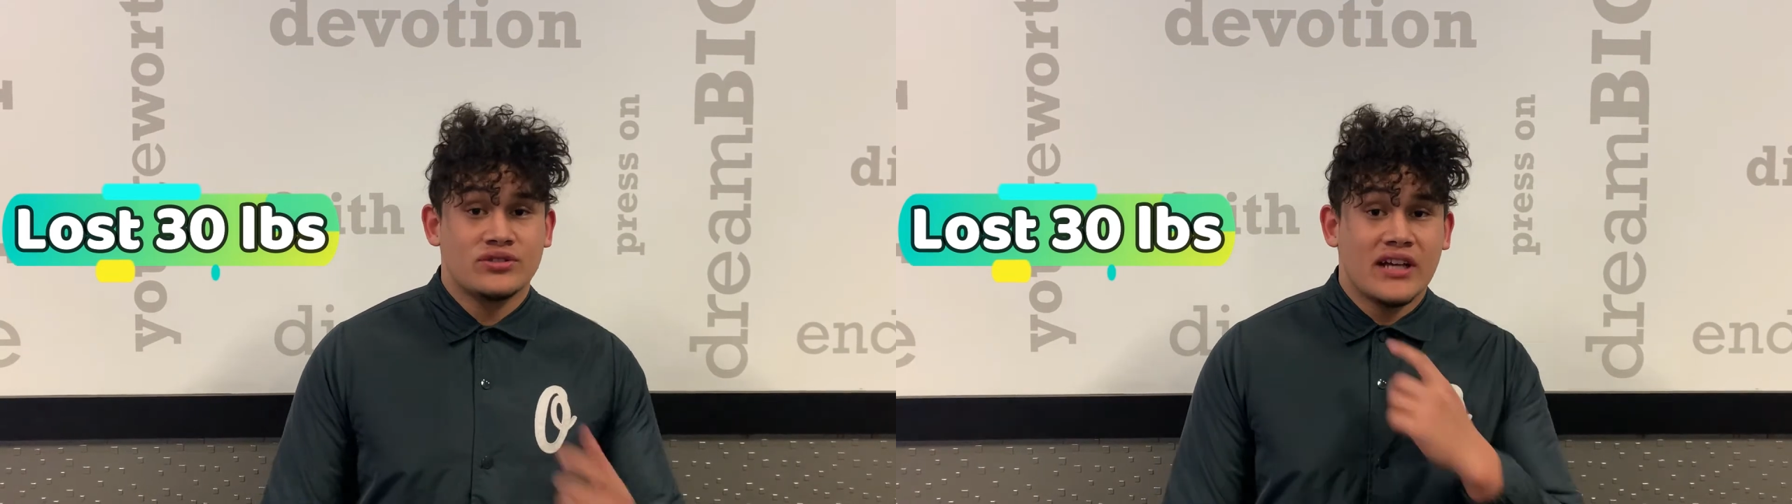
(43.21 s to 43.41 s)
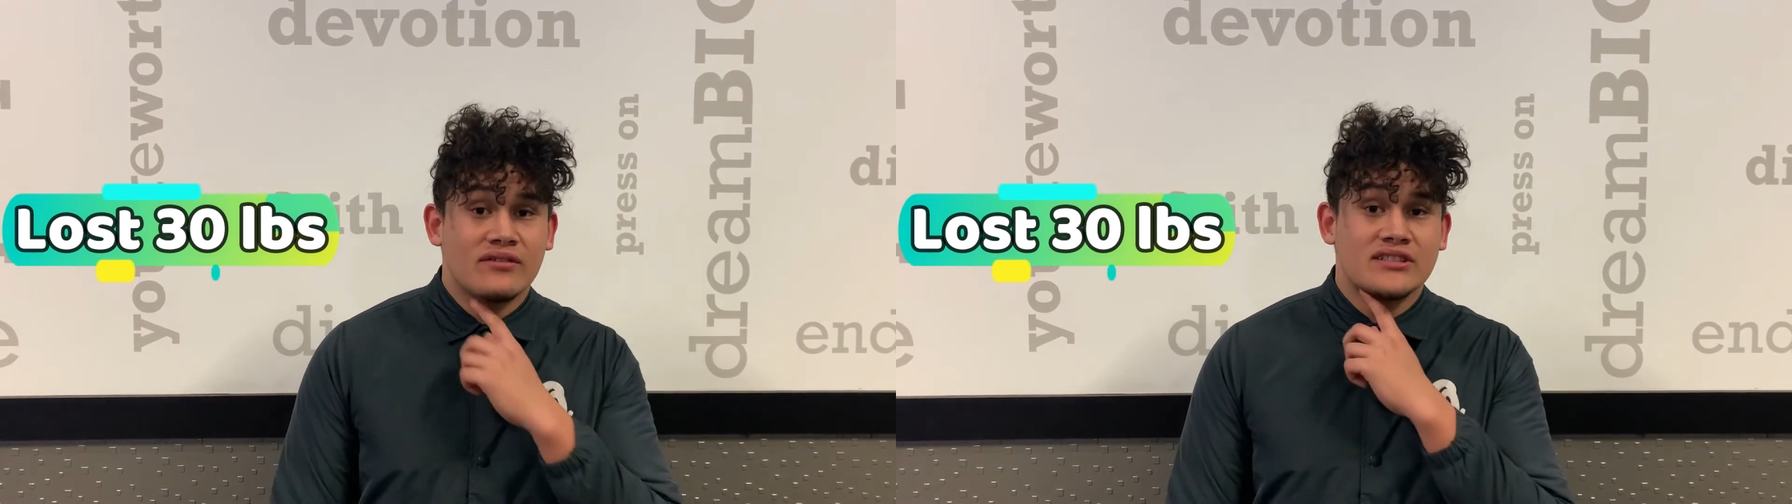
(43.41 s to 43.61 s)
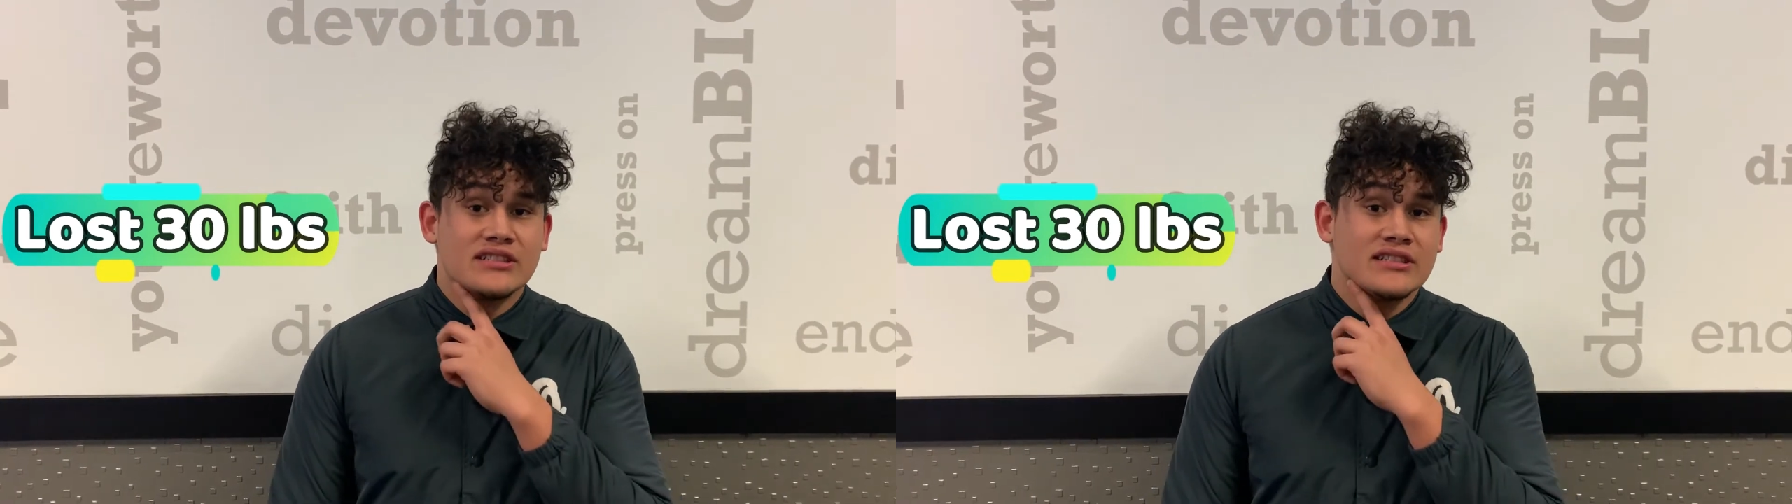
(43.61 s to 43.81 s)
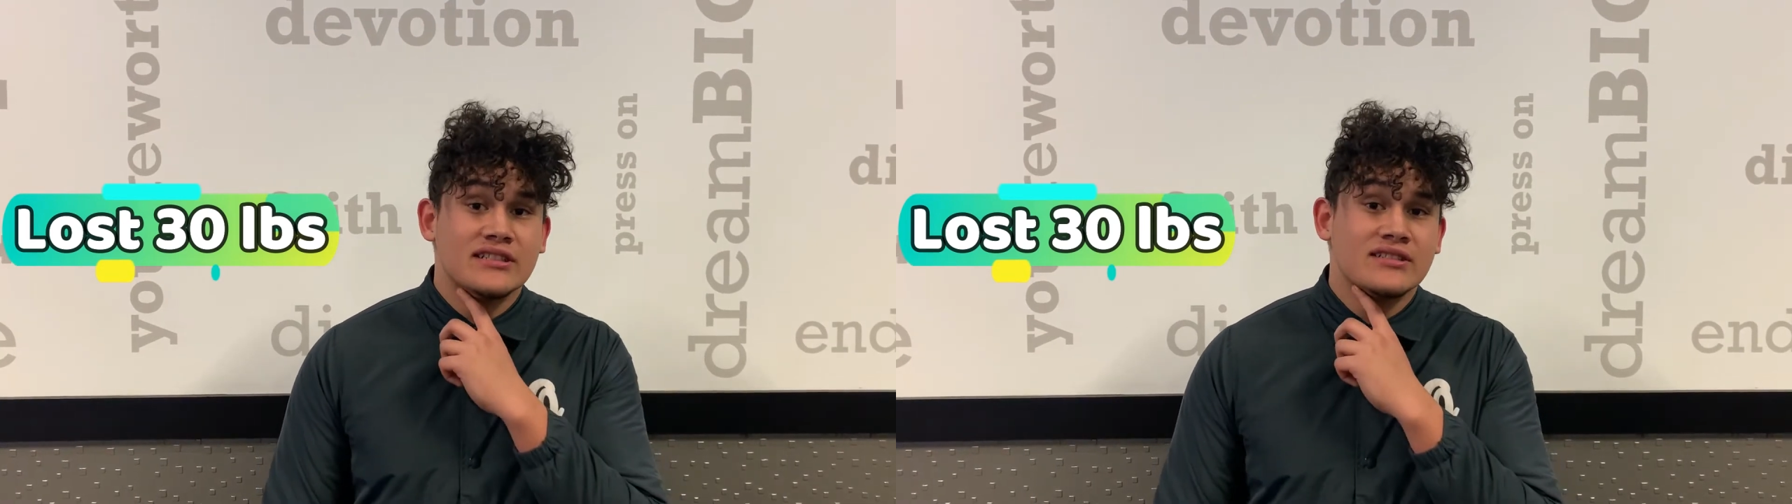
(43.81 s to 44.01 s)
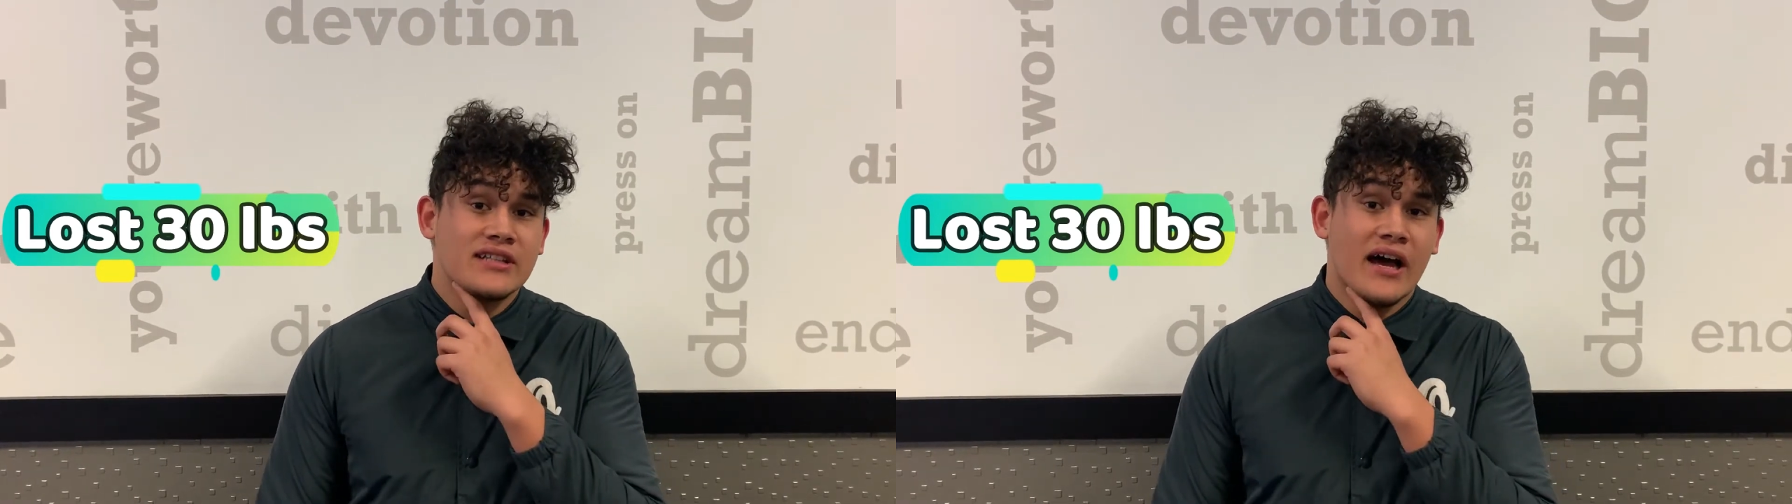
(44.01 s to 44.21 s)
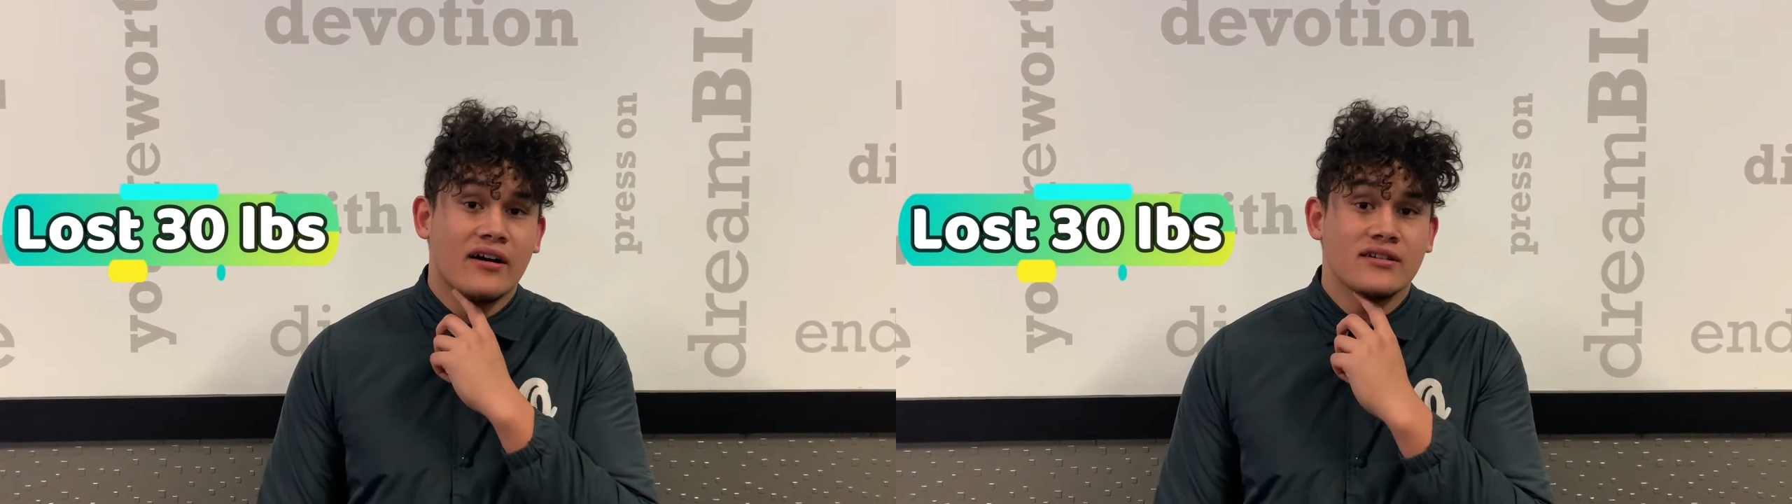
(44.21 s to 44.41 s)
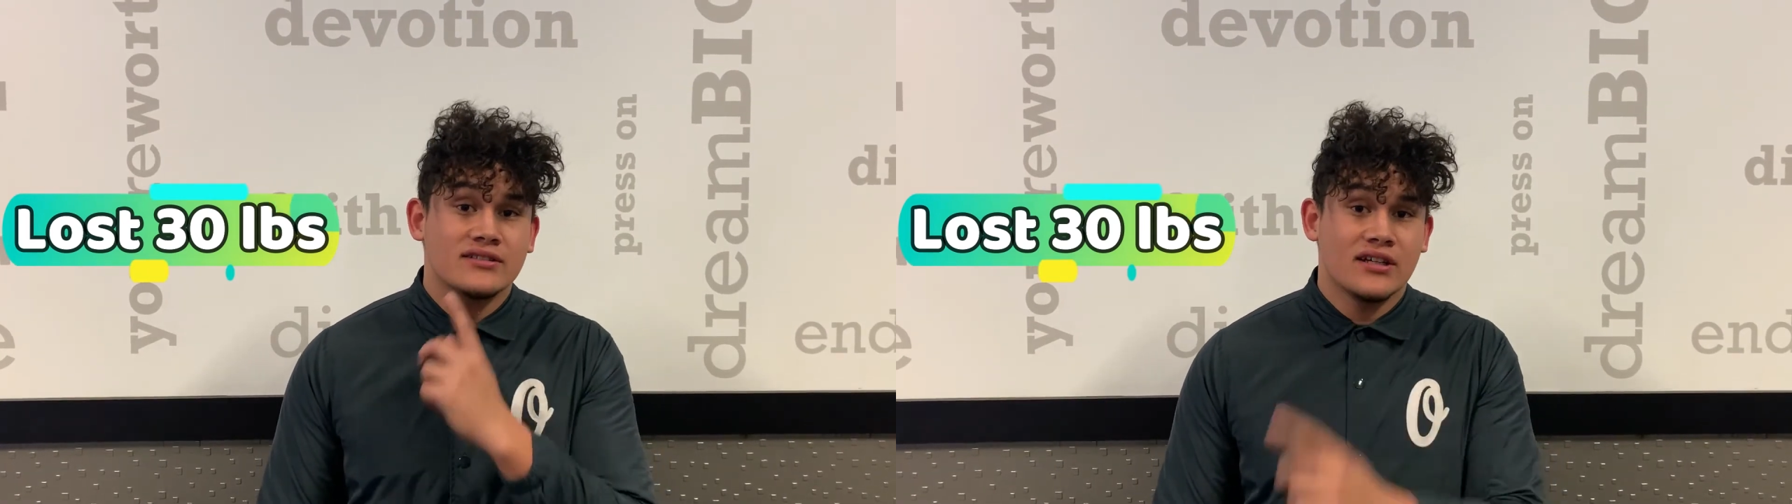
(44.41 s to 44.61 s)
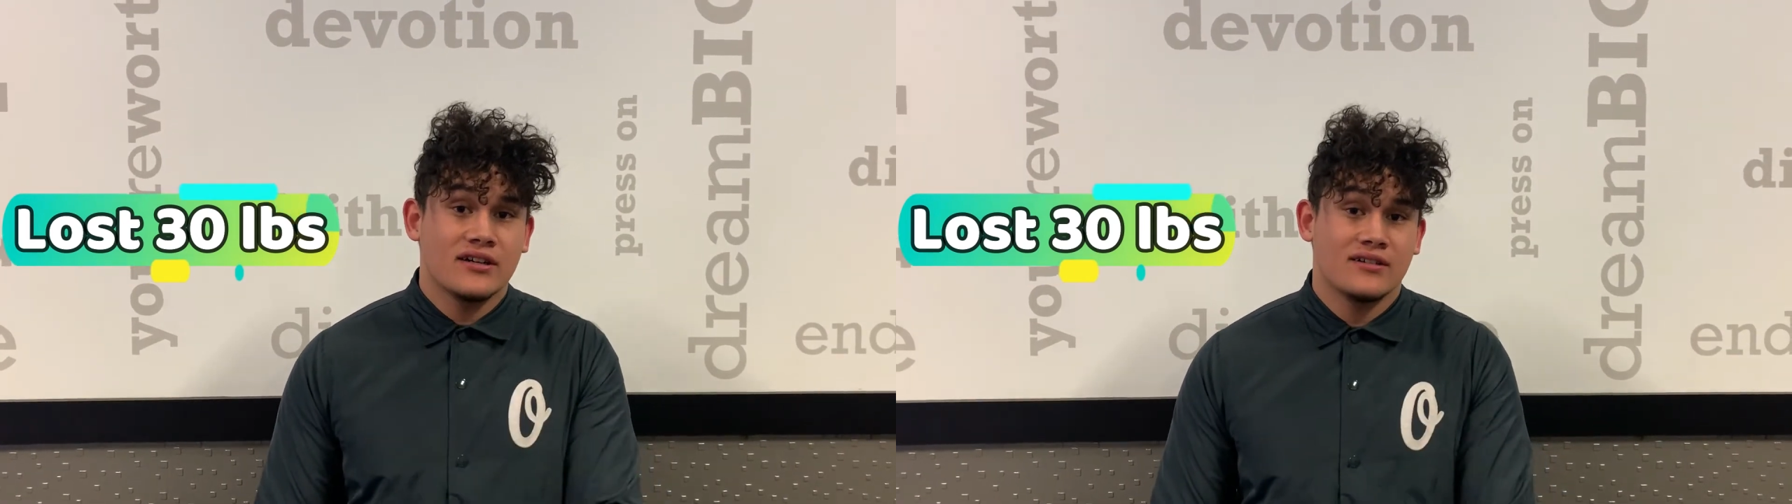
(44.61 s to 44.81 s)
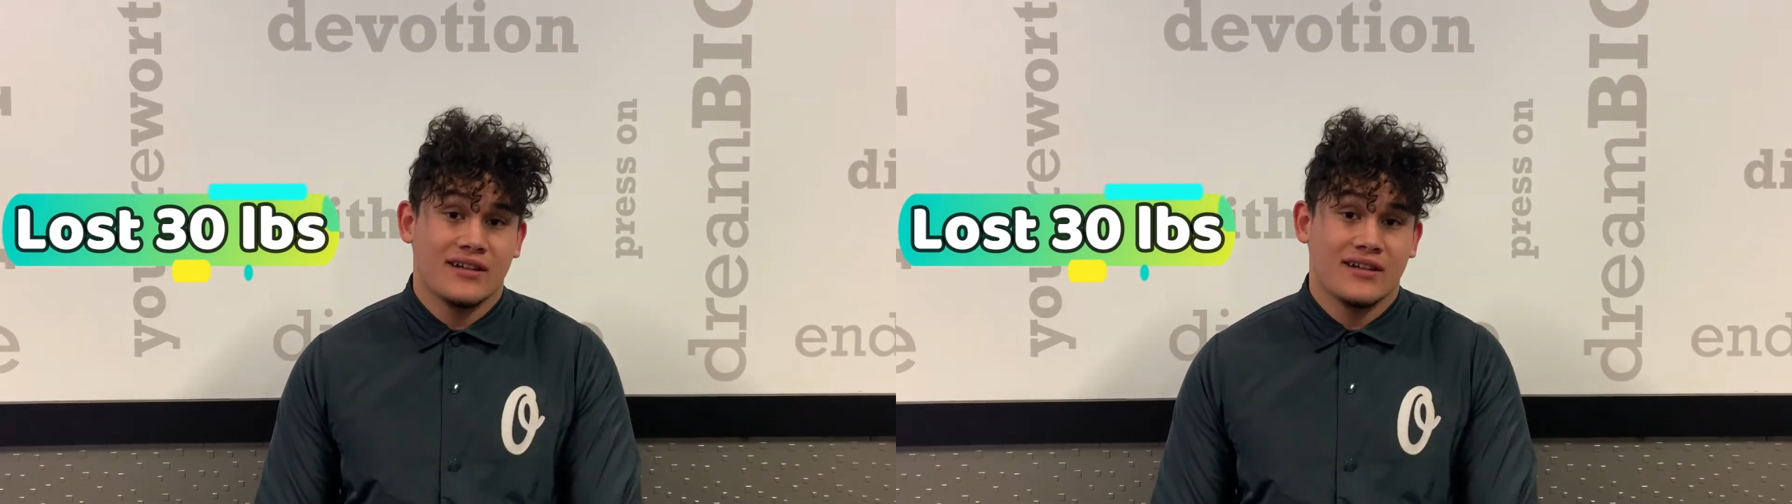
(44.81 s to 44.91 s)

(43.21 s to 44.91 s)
217 now, so